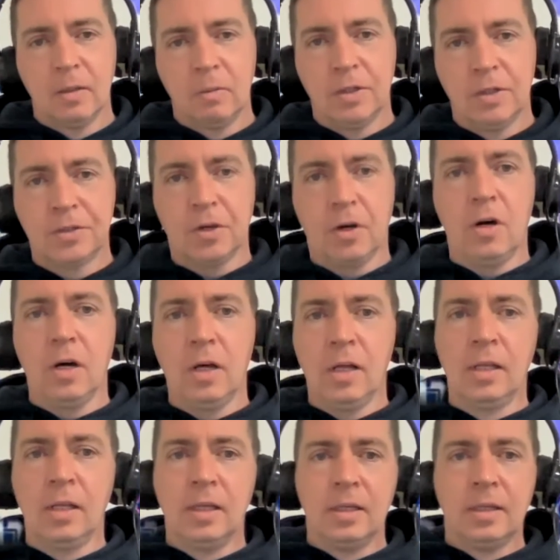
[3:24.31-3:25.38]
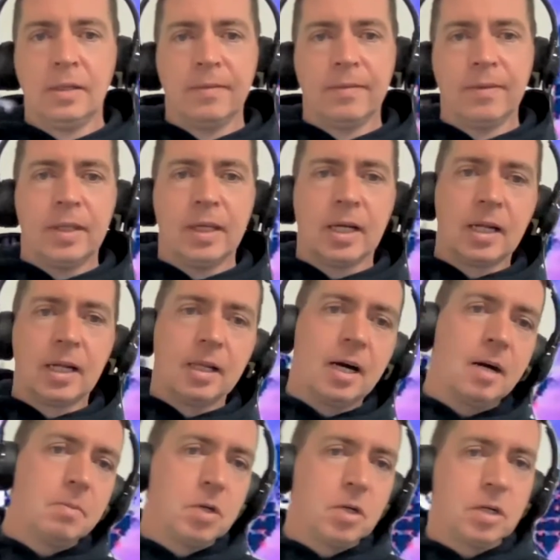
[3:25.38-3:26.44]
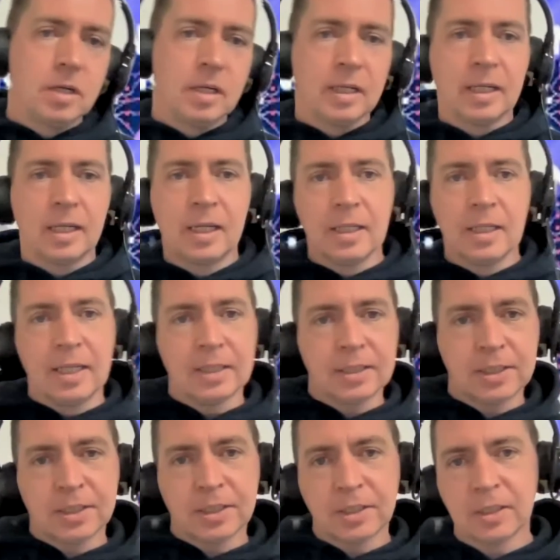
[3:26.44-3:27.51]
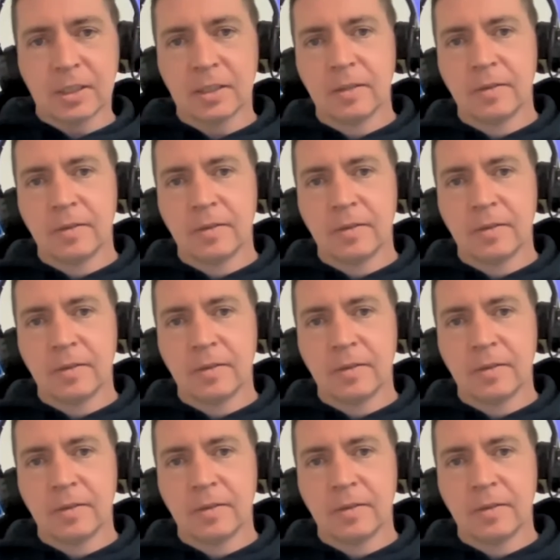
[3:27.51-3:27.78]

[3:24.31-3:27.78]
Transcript: with all the glamour and glitz